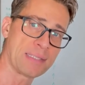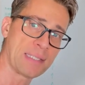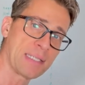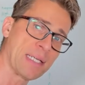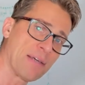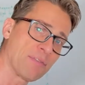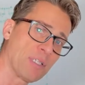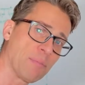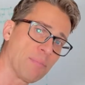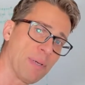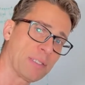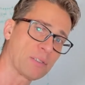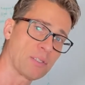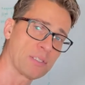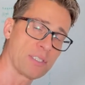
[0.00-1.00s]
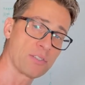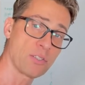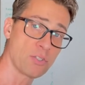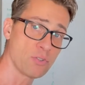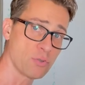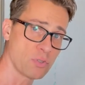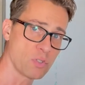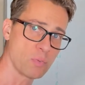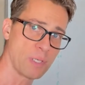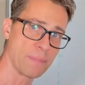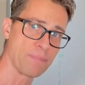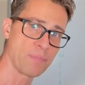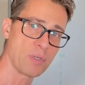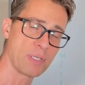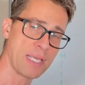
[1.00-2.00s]
They can have an impact on testosterone as
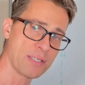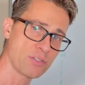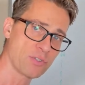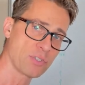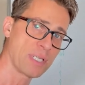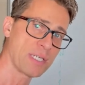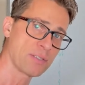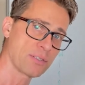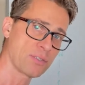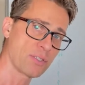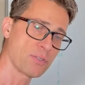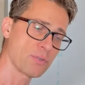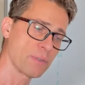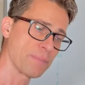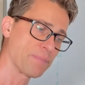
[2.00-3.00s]
well, on estrogen and testosterone.